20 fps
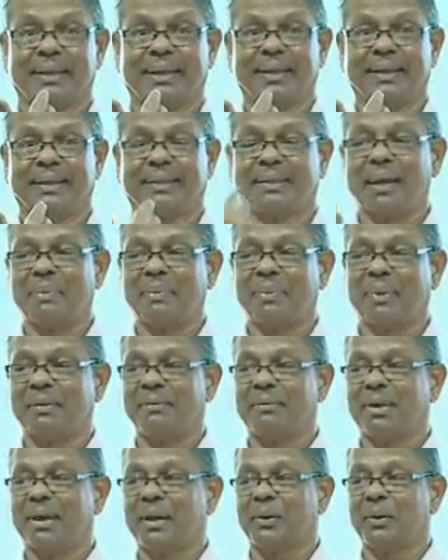It's
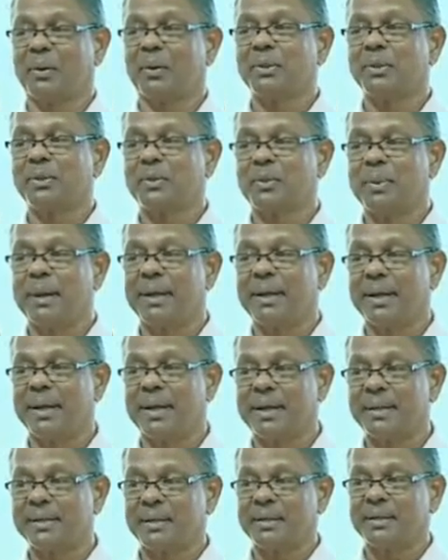something very close to
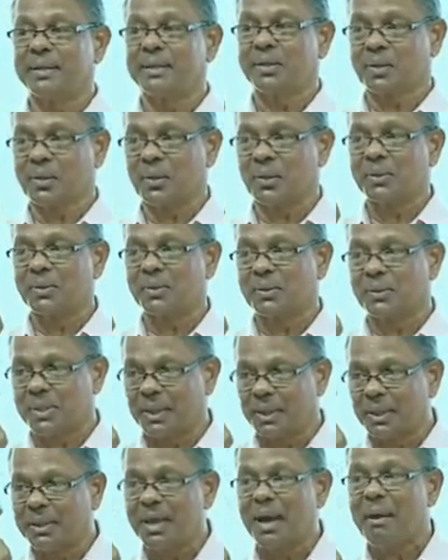meditation, is close to
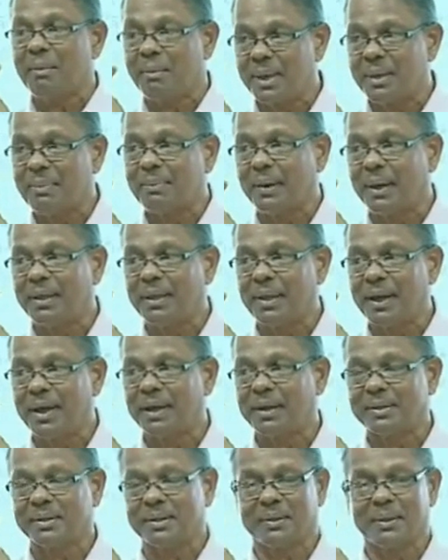Chintame Panya
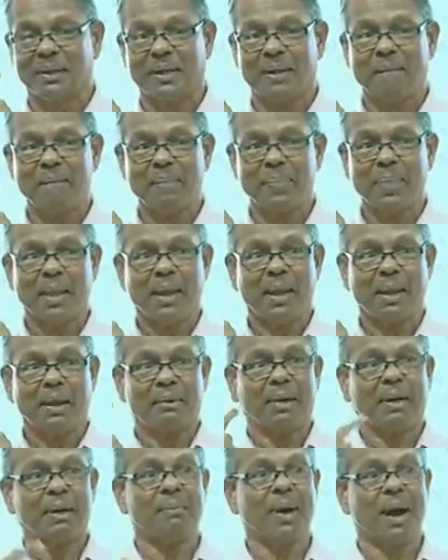actually.
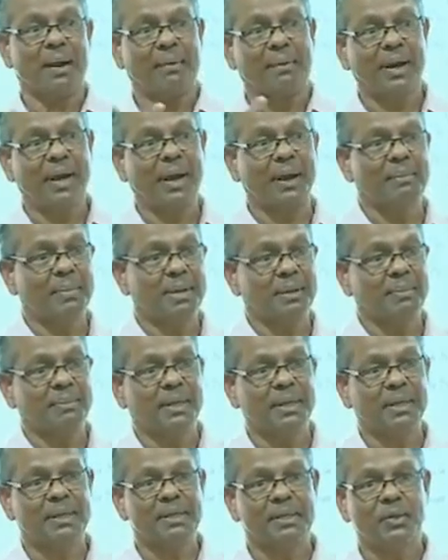But bhavana
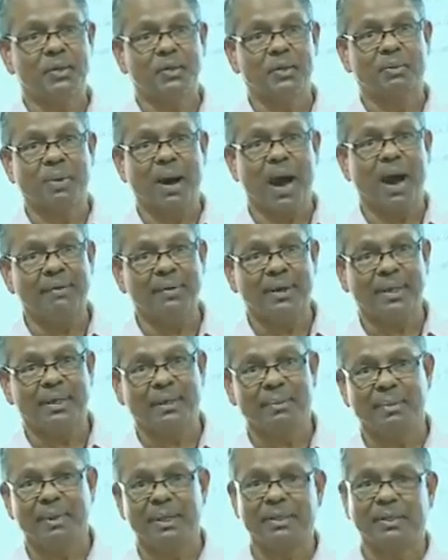means
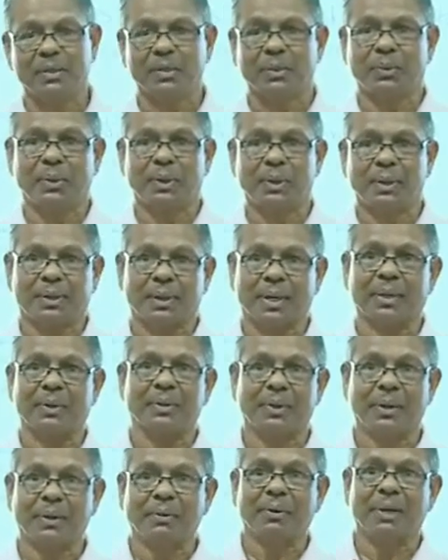bhaveti means you try
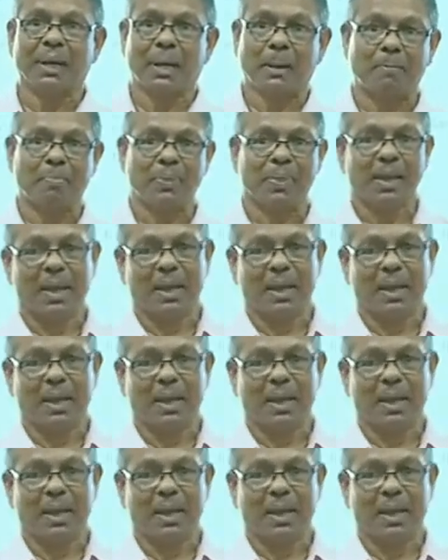to develop.